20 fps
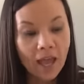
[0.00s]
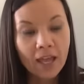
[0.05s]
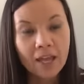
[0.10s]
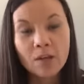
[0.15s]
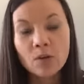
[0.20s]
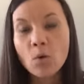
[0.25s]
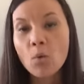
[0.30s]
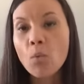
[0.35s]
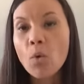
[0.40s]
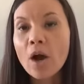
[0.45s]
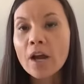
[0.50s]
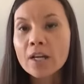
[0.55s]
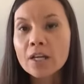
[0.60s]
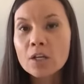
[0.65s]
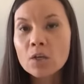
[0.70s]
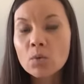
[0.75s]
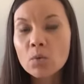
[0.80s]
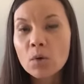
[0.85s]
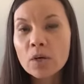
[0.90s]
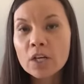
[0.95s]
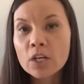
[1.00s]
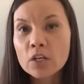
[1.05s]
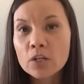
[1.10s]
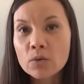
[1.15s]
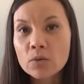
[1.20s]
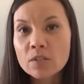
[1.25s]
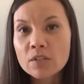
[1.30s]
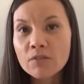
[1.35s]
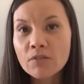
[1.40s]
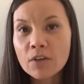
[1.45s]
And why do you want to
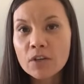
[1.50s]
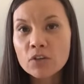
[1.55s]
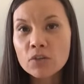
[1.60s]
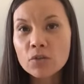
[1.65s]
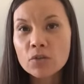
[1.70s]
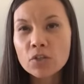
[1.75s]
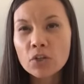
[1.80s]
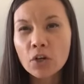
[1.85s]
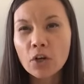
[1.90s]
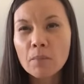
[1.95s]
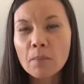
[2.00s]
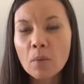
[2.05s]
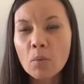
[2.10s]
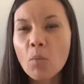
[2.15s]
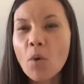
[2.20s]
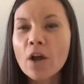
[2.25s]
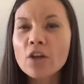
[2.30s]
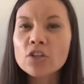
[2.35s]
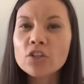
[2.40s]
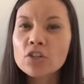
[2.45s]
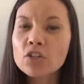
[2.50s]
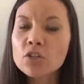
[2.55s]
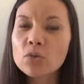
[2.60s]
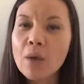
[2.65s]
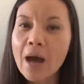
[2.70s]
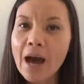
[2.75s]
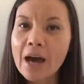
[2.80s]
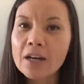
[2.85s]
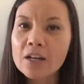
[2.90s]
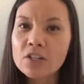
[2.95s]
use a facial serum, and why should you
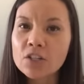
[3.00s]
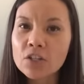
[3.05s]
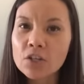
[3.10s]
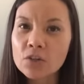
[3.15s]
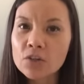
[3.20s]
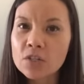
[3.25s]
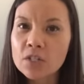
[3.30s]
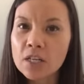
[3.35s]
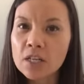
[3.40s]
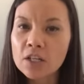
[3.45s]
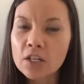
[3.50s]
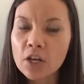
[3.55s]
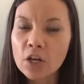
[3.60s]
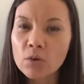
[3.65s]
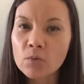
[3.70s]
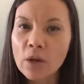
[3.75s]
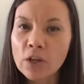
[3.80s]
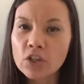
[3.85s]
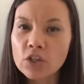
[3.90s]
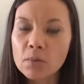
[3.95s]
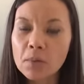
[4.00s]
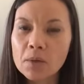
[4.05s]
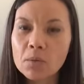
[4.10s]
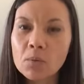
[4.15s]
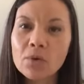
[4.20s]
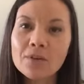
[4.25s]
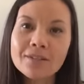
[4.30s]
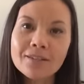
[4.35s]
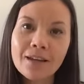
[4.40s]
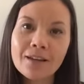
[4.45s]
add it to your skincare regimen?
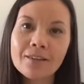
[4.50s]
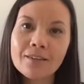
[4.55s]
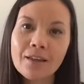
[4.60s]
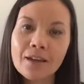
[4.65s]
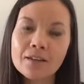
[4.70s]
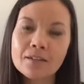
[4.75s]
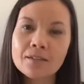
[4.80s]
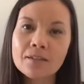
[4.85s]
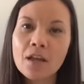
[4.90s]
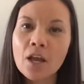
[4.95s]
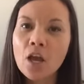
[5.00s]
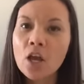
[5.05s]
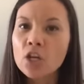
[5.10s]
Well, it's like this.